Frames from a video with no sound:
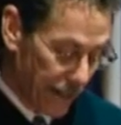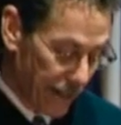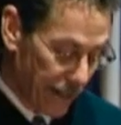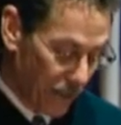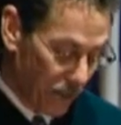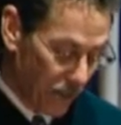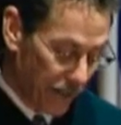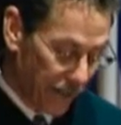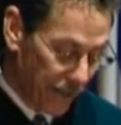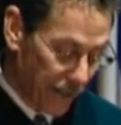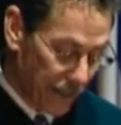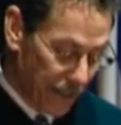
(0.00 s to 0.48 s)

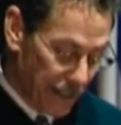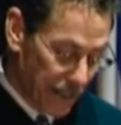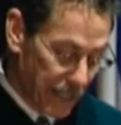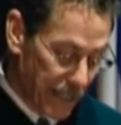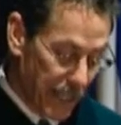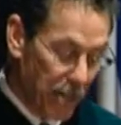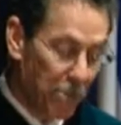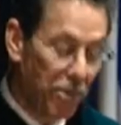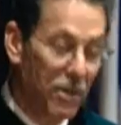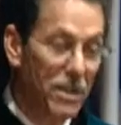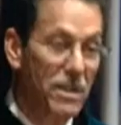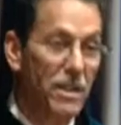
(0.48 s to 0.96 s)
revealed
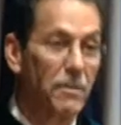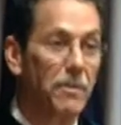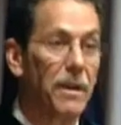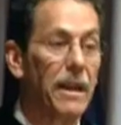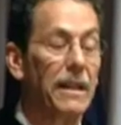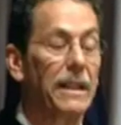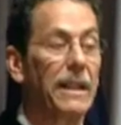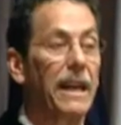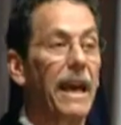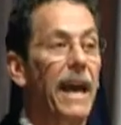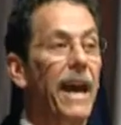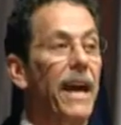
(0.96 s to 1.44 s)
secrets
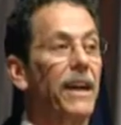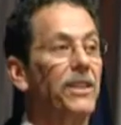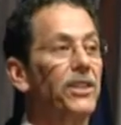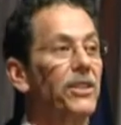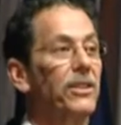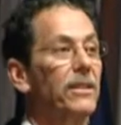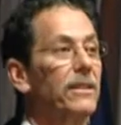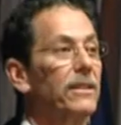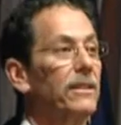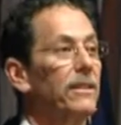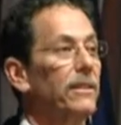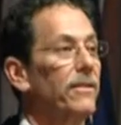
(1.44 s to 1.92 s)
about the
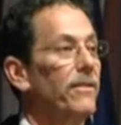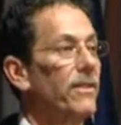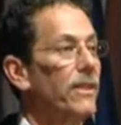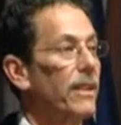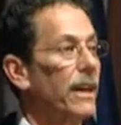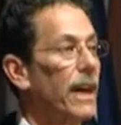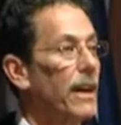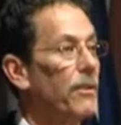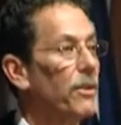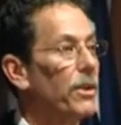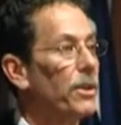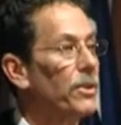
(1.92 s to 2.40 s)
action of
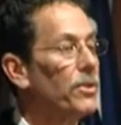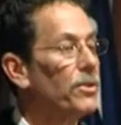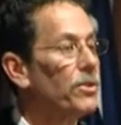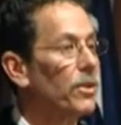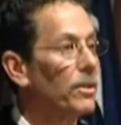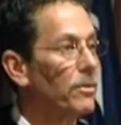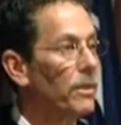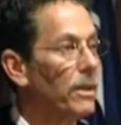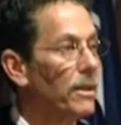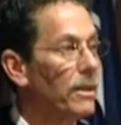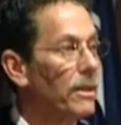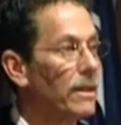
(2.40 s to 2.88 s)
thyroid
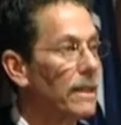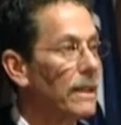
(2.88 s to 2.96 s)
hormone.